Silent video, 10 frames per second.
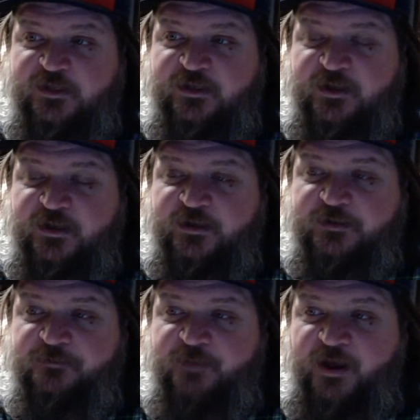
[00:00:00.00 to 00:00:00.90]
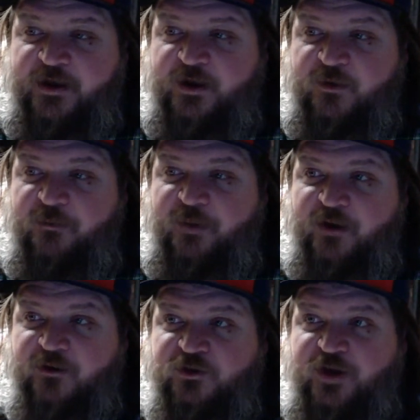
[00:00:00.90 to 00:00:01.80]
I know
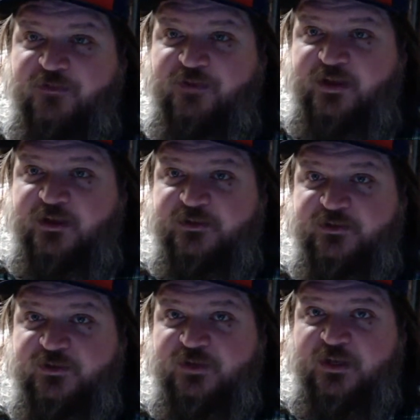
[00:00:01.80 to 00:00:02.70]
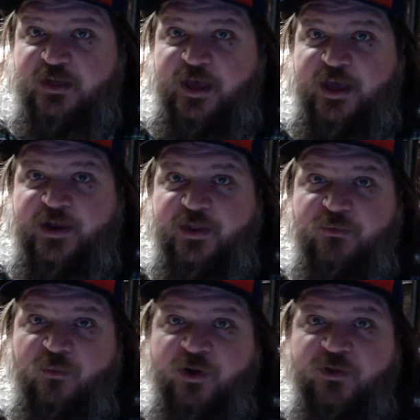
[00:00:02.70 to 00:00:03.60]
about DraftKings, and
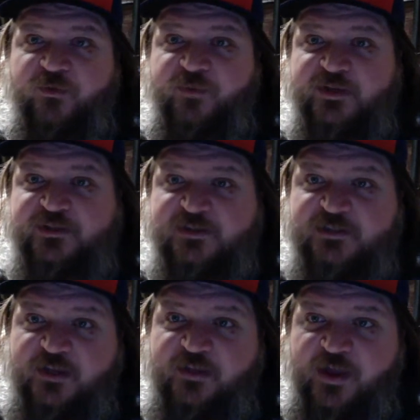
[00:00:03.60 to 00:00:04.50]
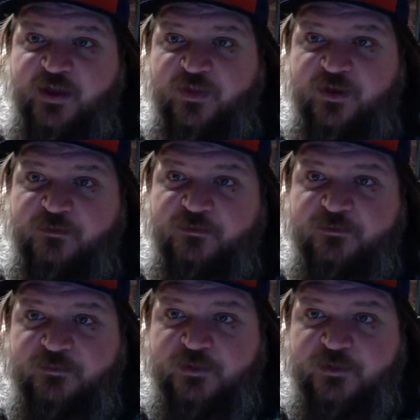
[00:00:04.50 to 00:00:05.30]
one of the reasons I like them,